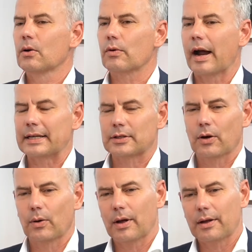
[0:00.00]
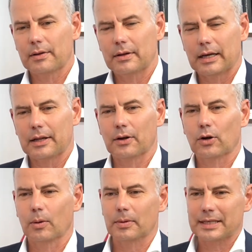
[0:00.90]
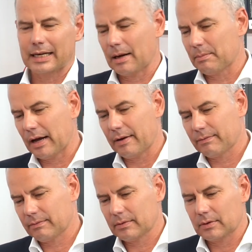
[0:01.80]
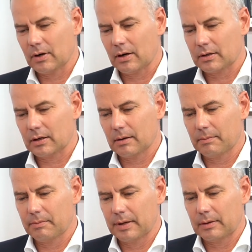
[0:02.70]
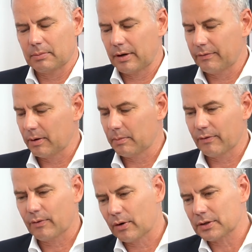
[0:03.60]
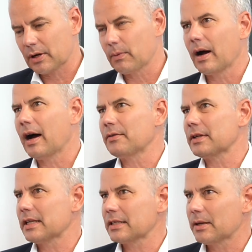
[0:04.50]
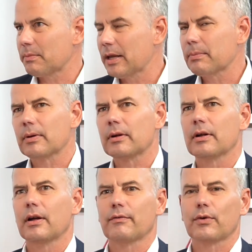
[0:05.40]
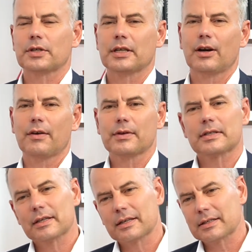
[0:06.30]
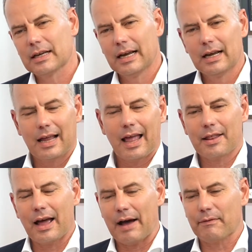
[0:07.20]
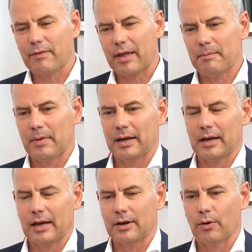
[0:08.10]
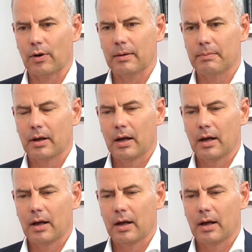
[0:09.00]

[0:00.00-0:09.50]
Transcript: Right, so the, the global setup I've talked a bit briefly before. So we're 160 people, uh, 14 offices, half of them in, in Europe.